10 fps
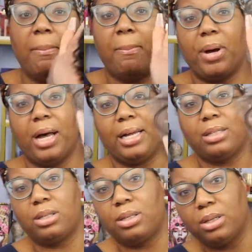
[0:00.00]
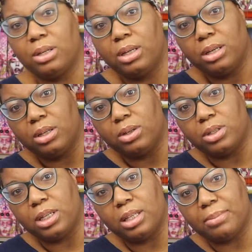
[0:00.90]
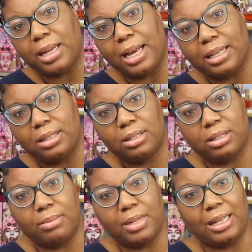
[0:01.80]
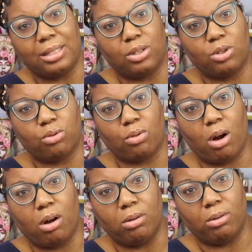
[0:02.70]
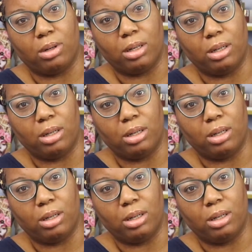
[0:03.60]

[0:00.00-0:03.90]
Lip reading: but you see them knots? Them knots is strong.